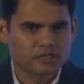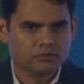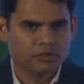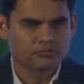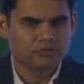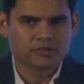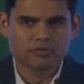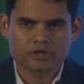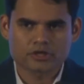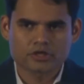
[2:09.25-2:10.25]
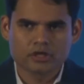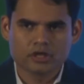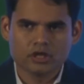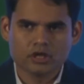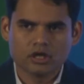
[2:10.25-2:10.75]
but pretty much
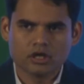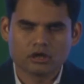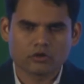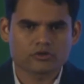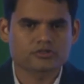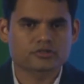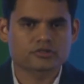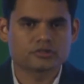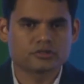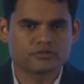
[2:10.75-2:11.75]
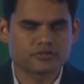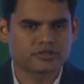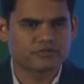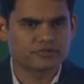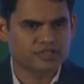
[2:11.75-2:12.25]
across
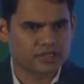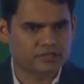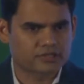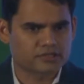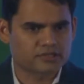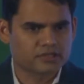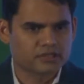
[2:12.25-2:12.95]
different sectors.